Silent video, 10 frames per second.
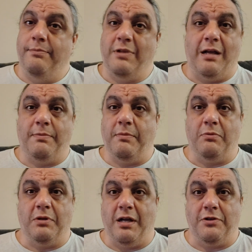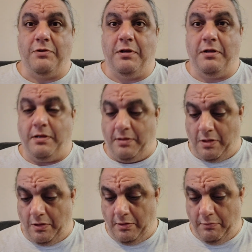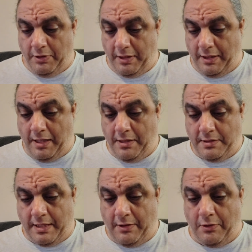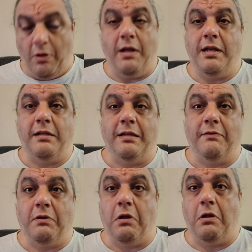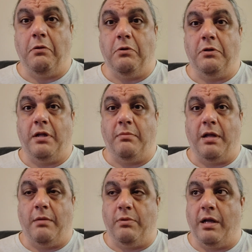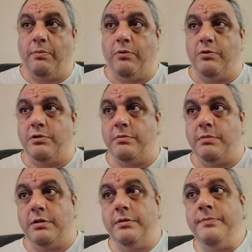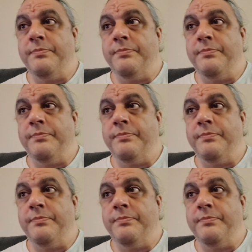black people got treated in Hollywood, I guess. I don't know. I didn't live in Hollywood, and I'm not a black person, but